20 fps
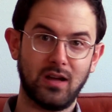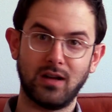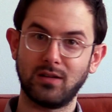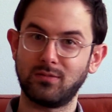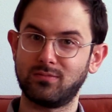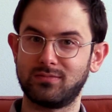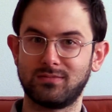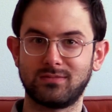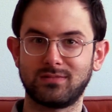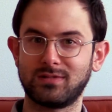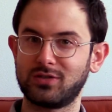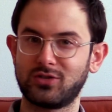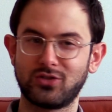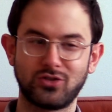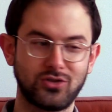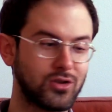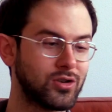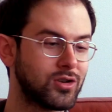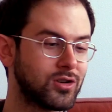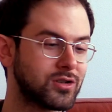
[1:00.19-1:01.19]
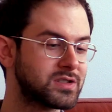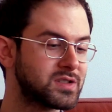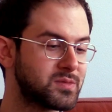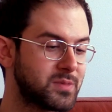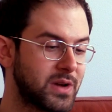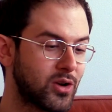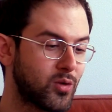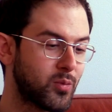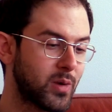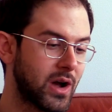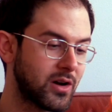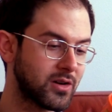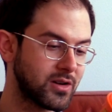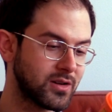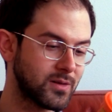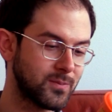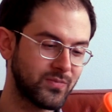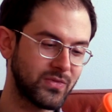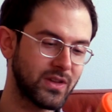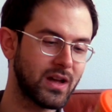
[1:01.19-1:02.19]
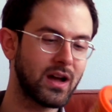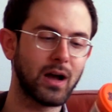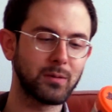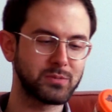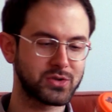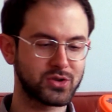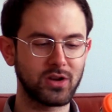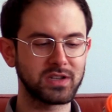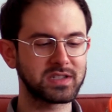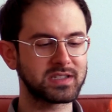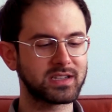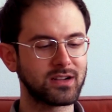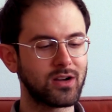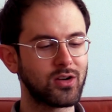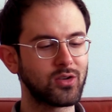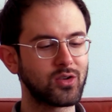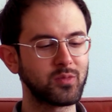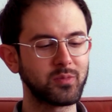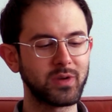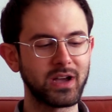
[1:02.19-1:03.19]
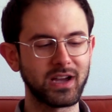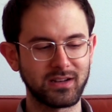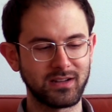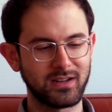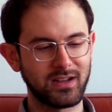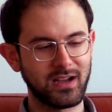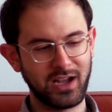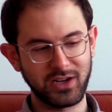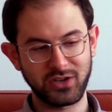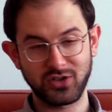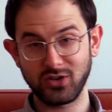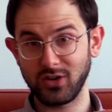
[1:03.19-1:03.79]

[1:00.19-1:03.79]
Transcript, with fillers: I, sure, tomato powder. I'm trusting Uncle Ben, I